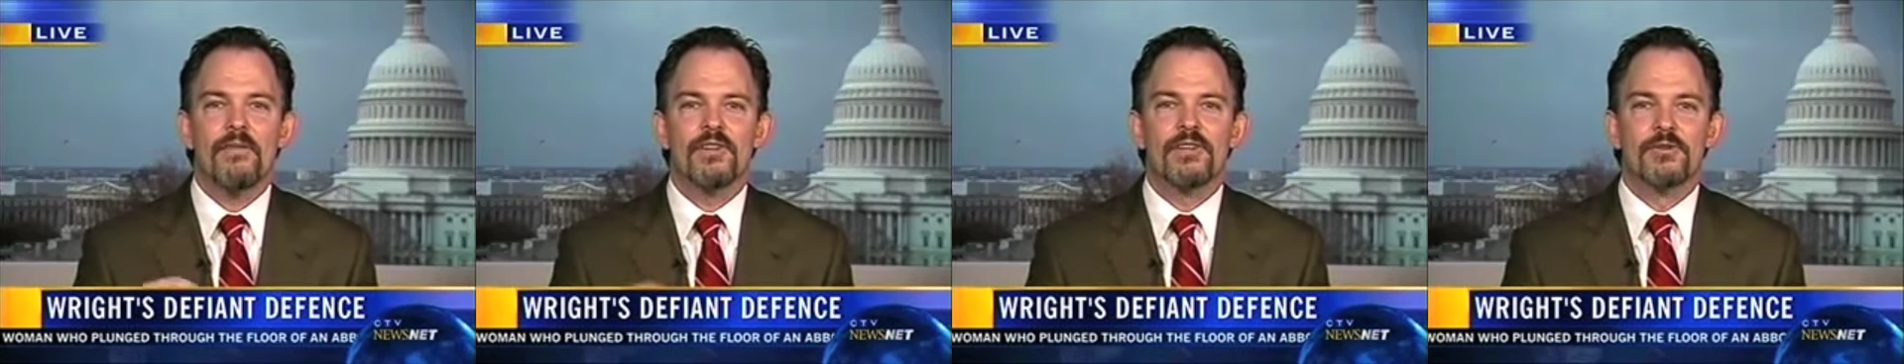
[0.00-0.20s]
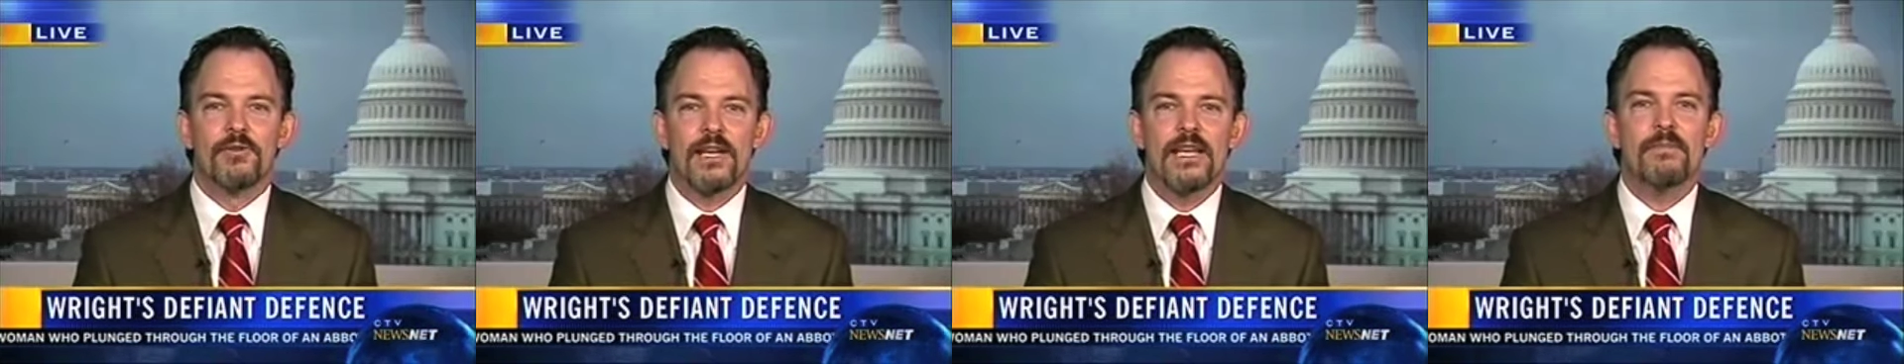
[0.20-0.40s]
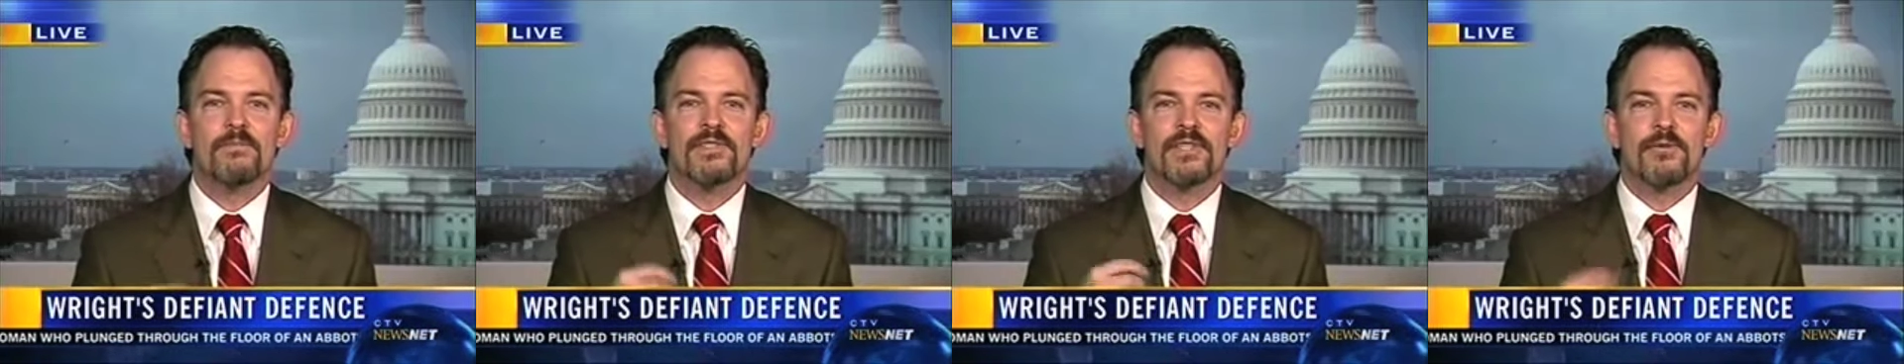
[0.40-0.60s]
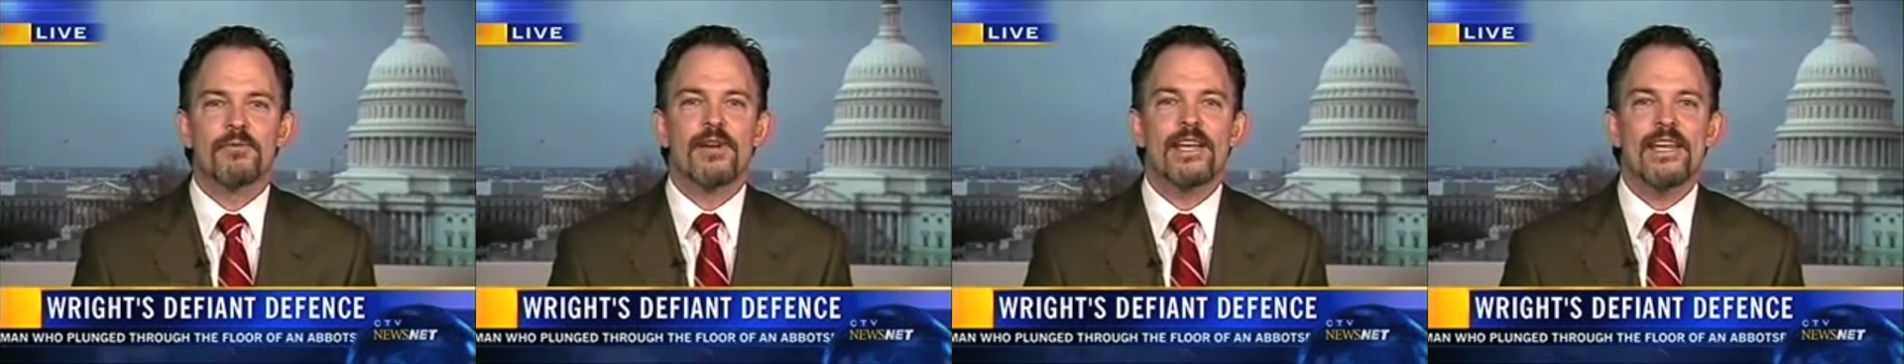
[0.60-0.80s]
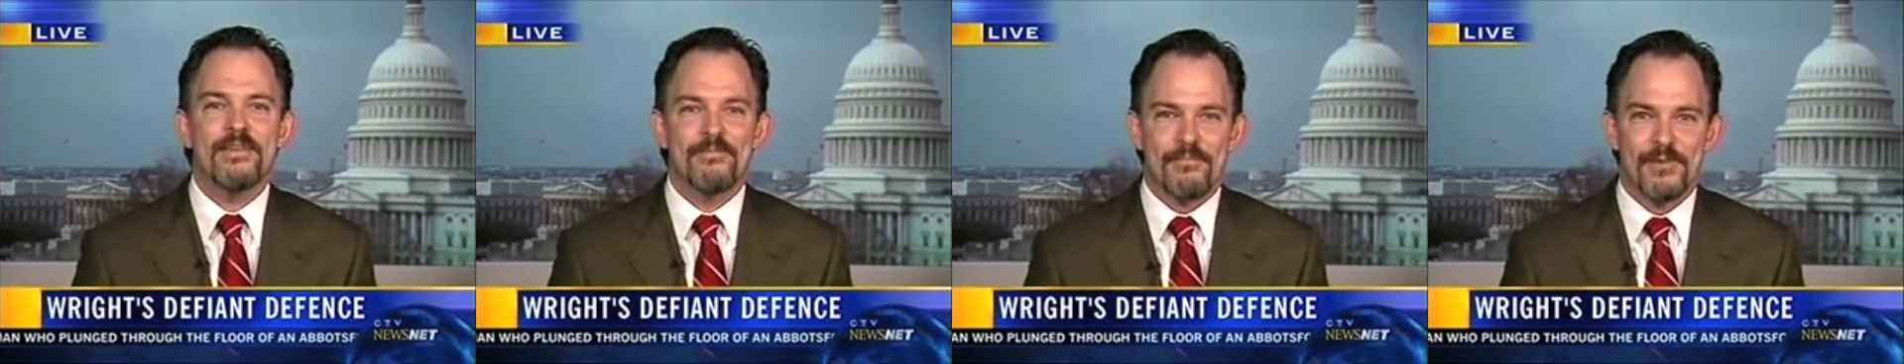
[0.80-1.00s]
have a dream
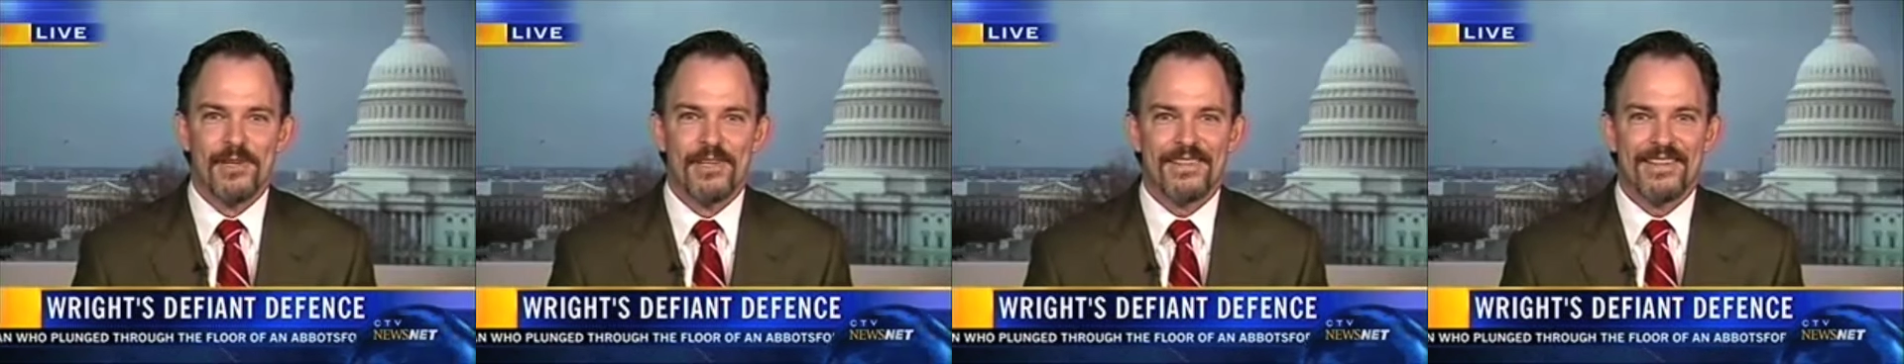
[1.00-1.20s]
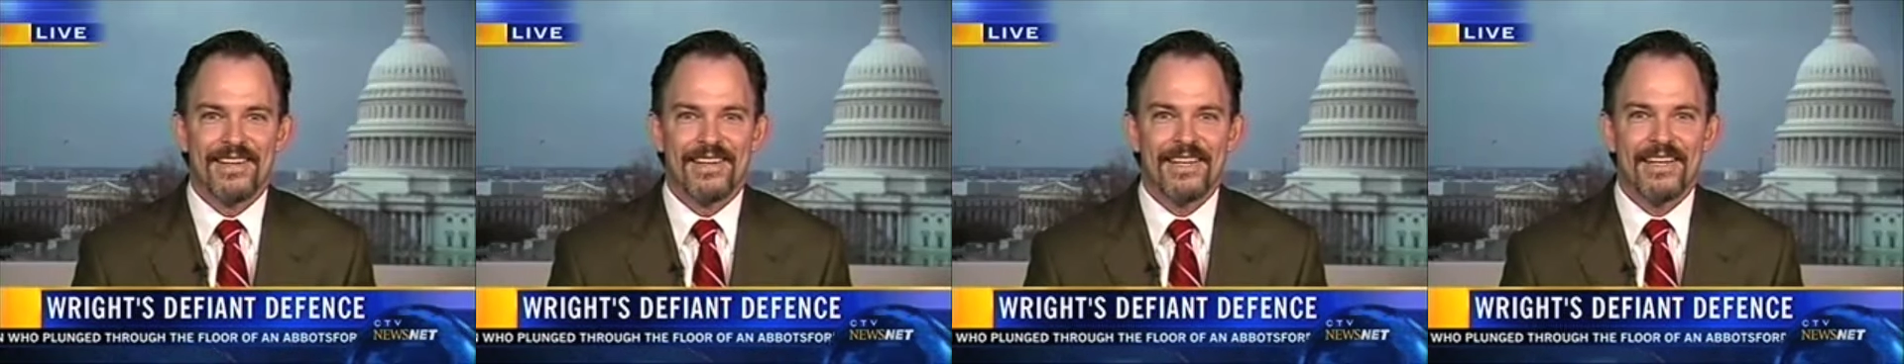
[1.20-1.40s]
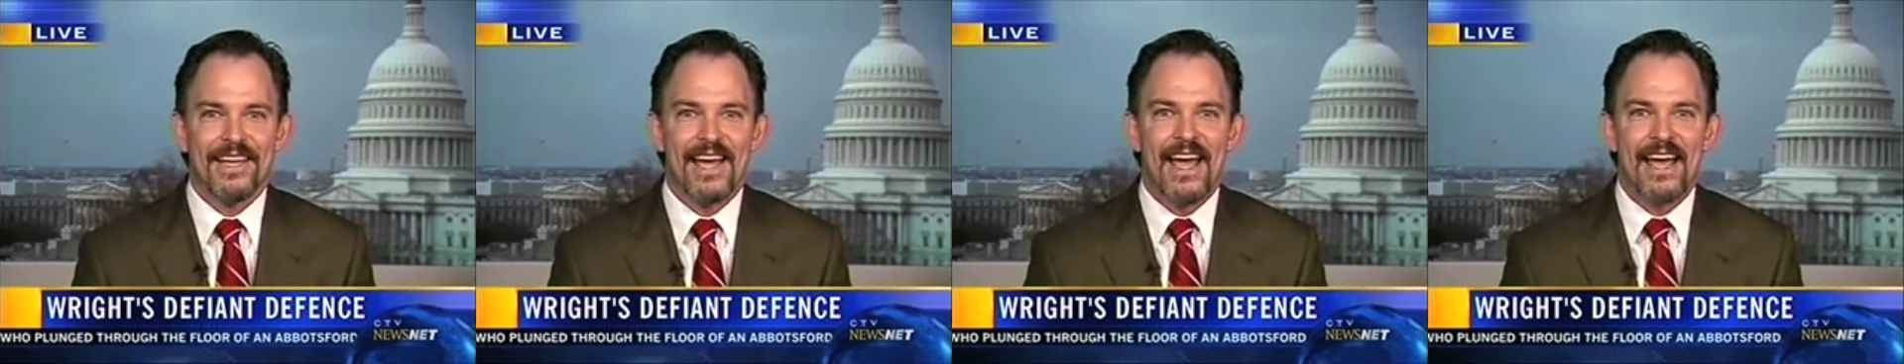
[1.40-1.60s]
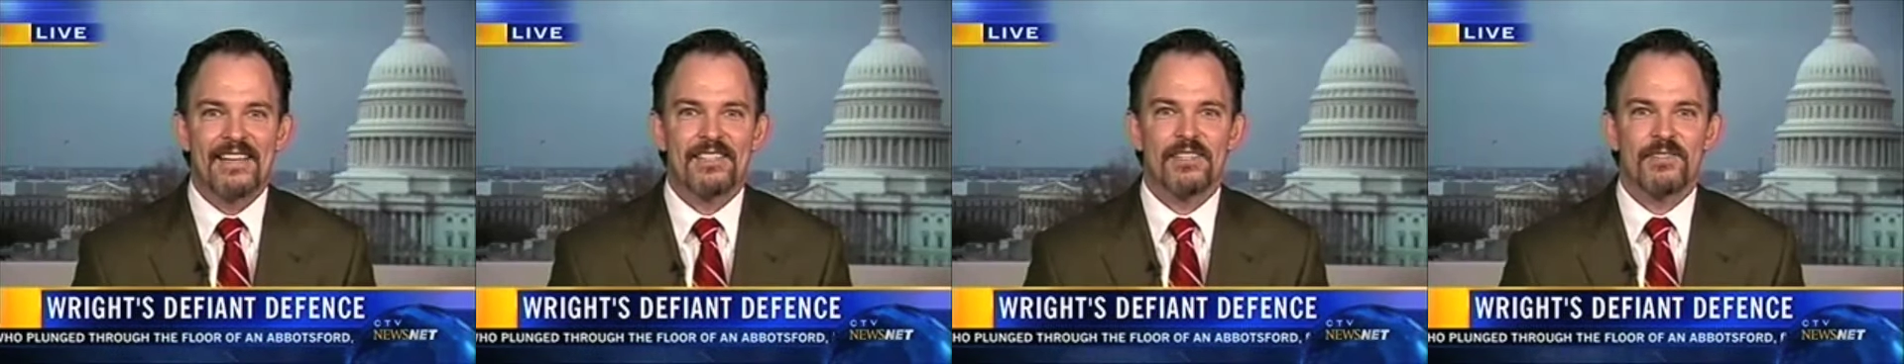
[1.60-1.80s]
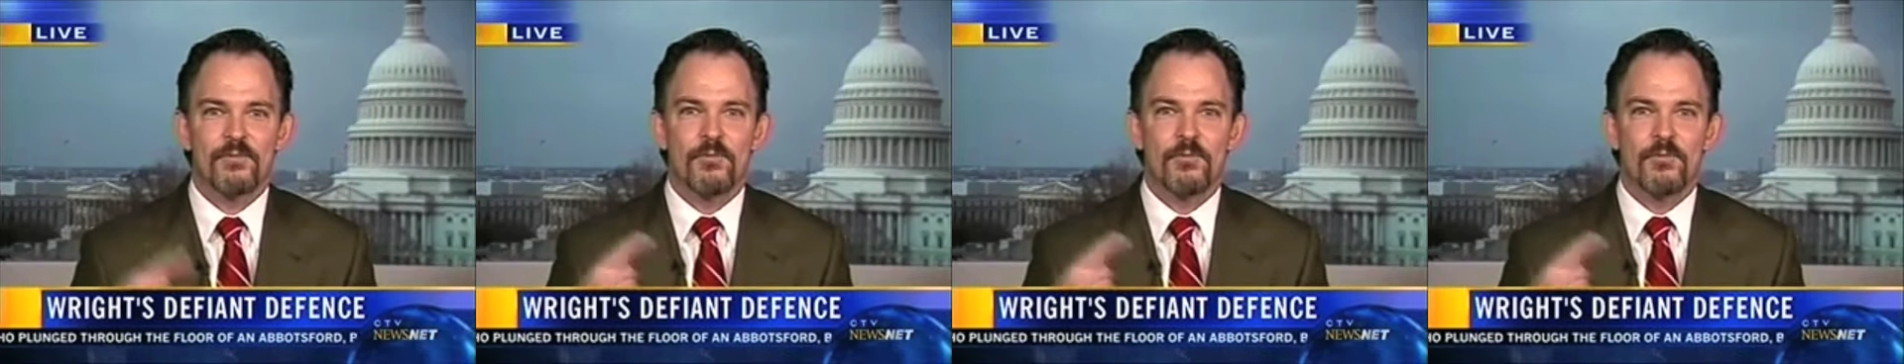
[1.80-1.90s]
scream that he has.